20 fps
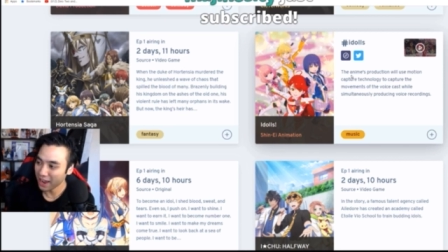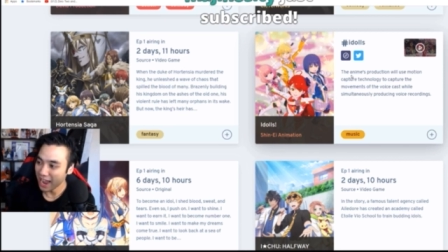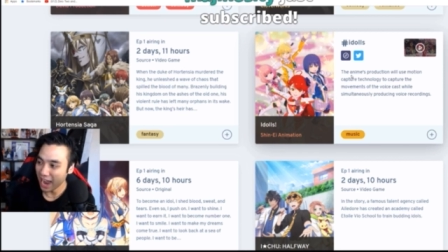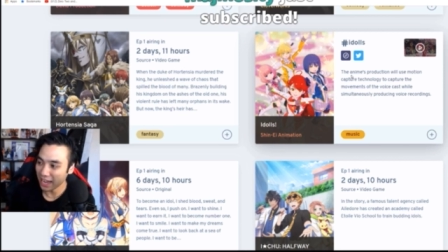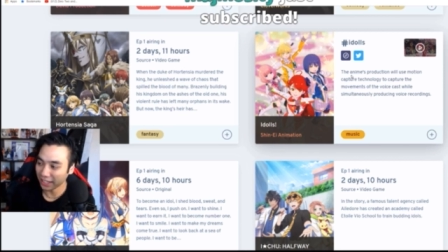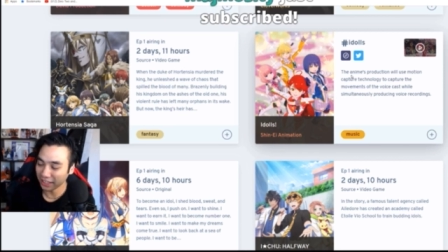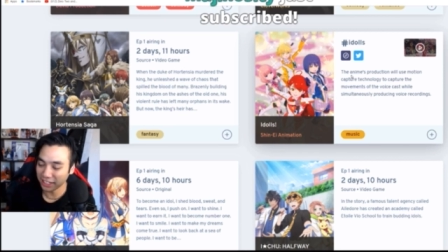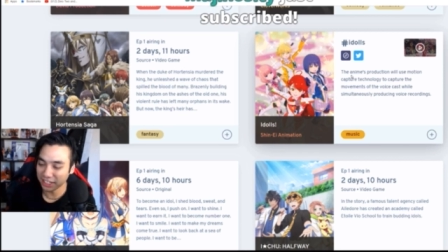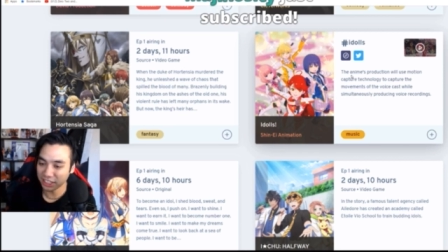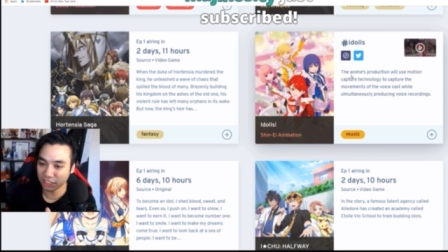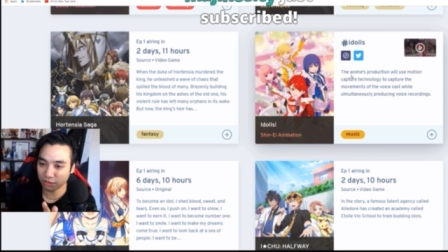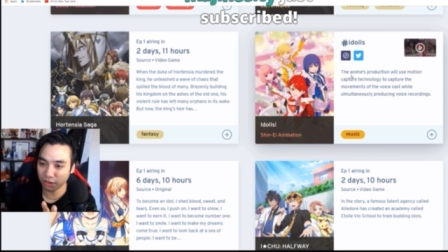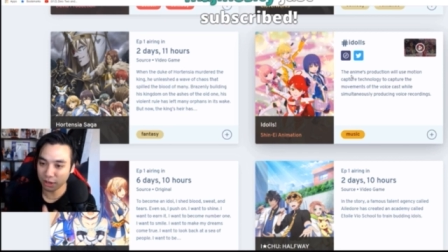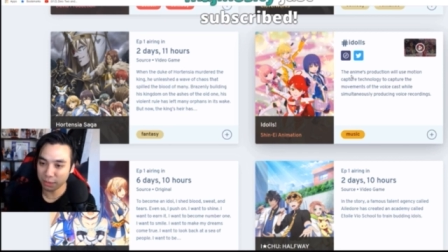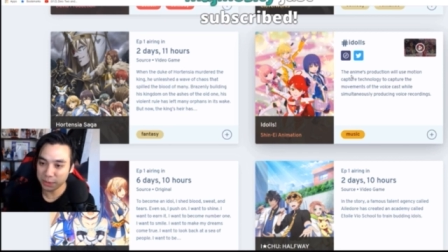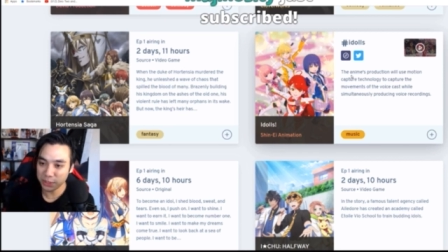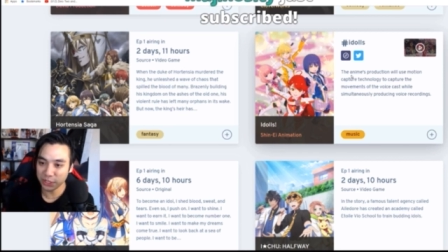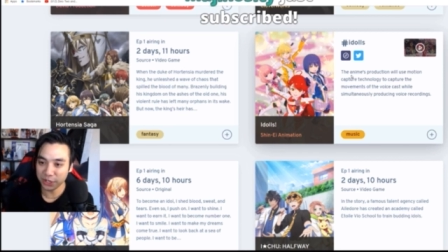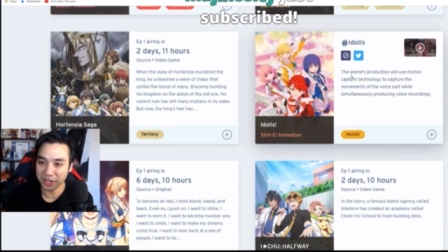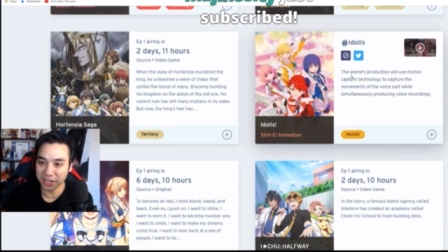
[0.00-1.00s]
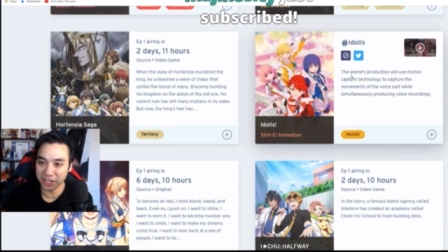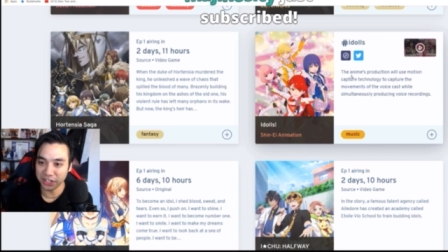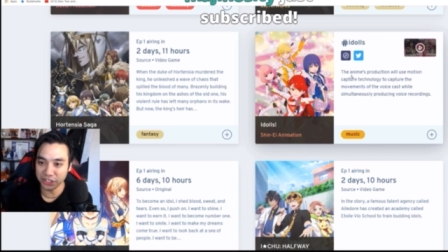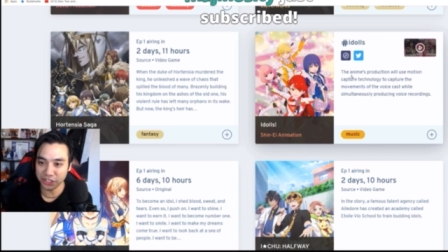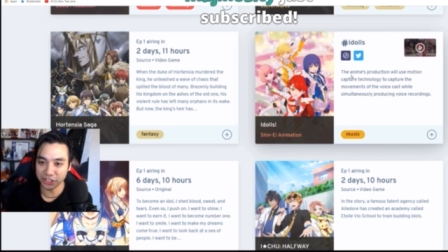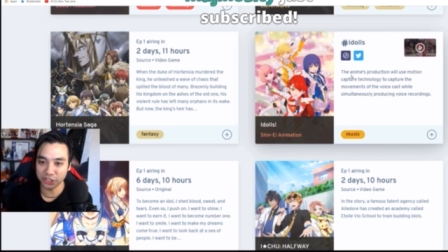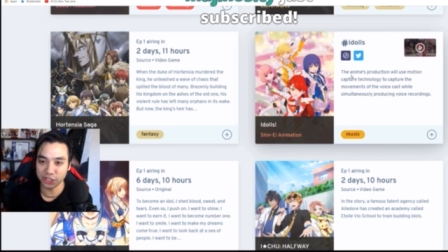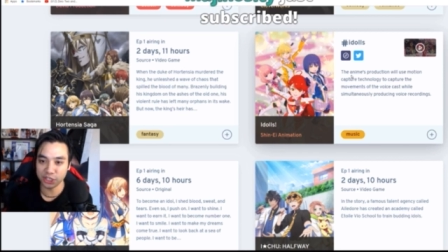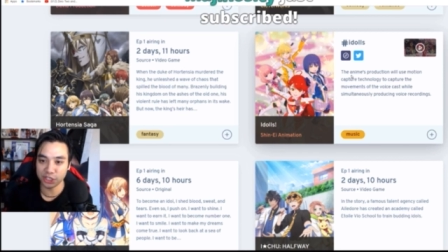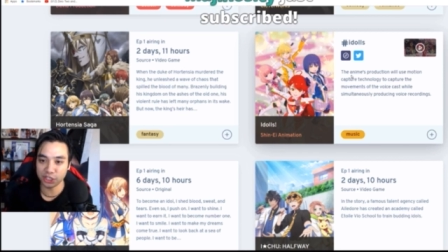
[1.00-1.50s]
And the description is
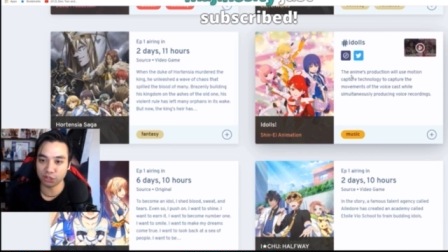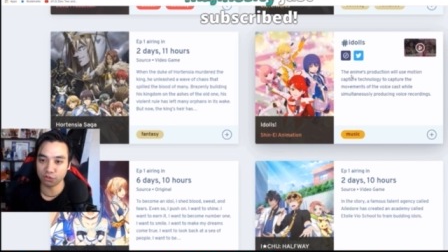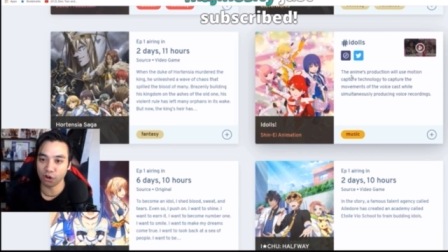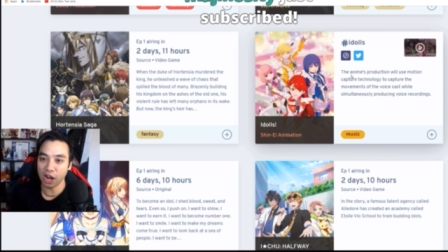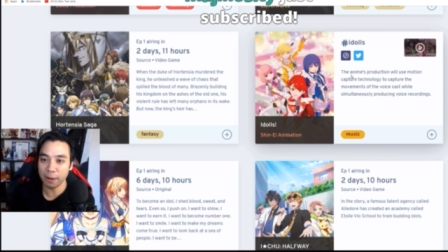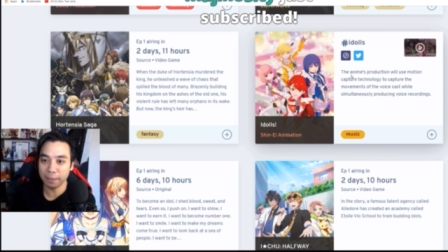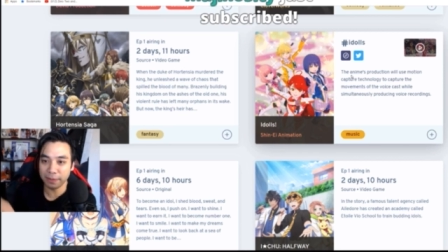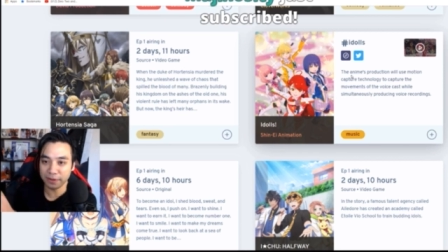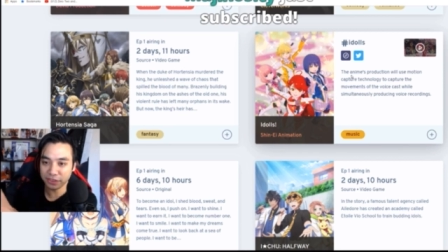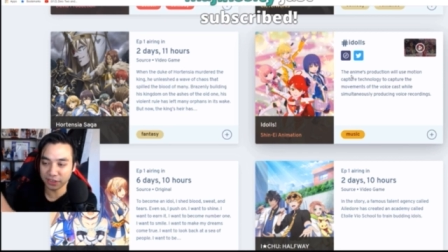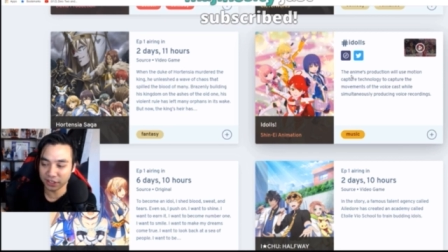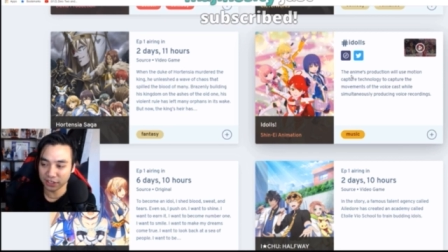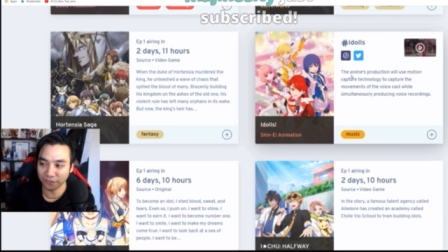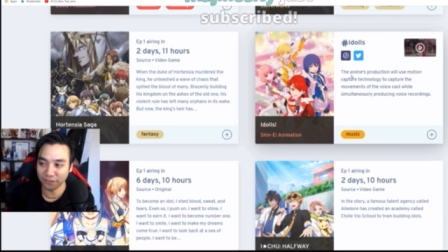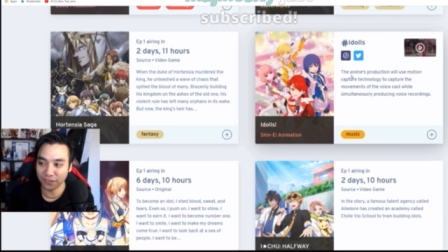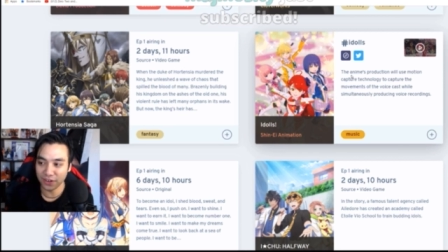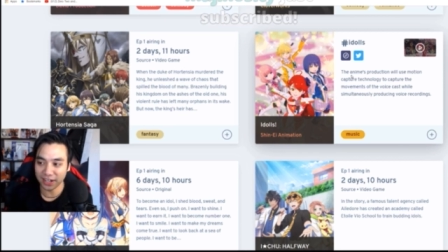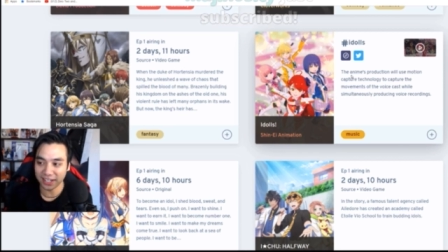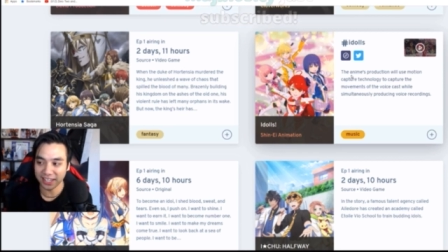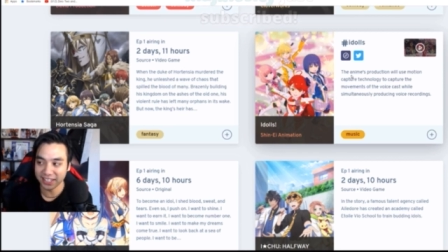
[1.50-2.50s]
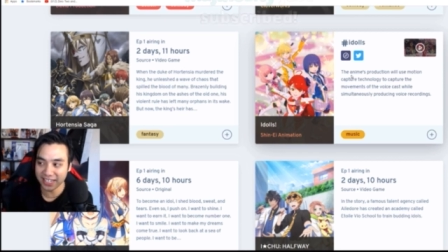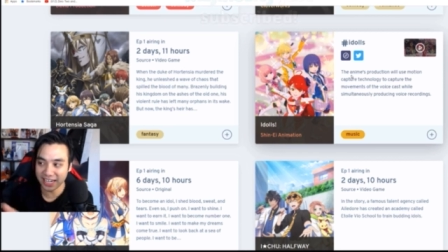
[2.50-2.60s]
just describing the fucking